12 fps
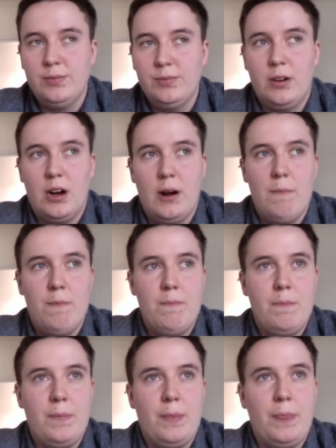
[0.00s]
And
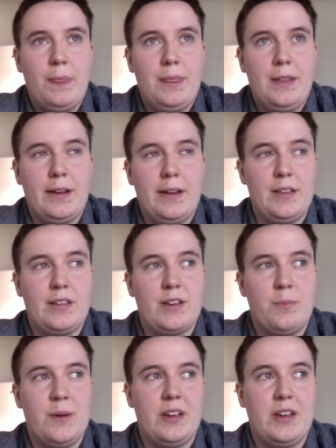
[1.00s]
I think
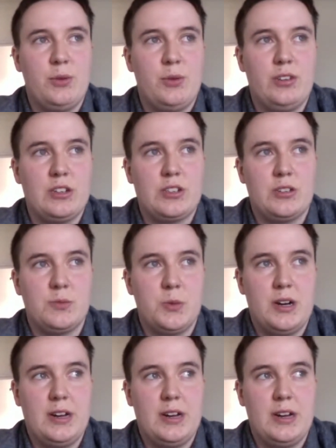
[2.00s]
being a musician where